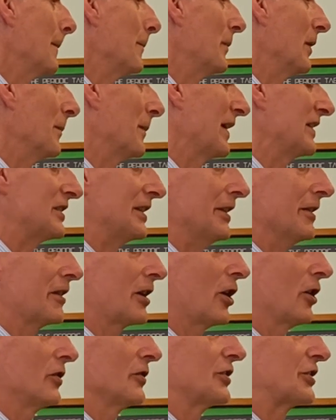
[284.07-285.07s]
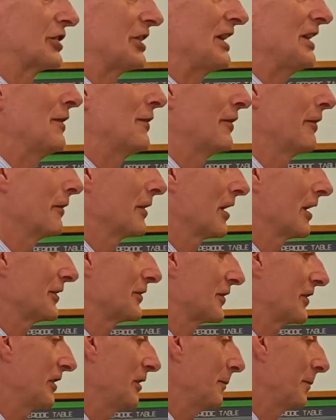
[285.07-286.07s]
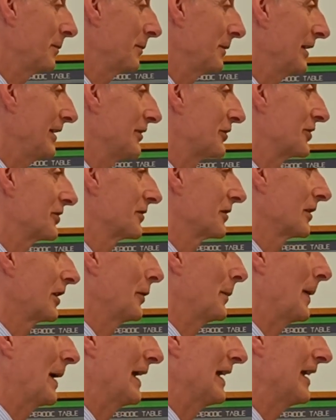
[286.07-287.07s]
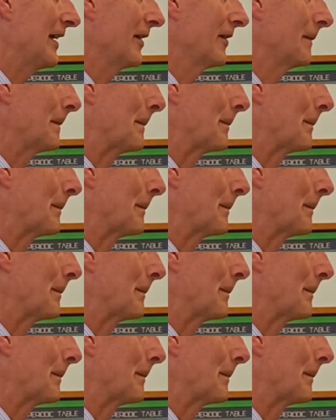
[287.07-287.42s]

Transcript: But basically you can't see through an ice cube, it's opaque.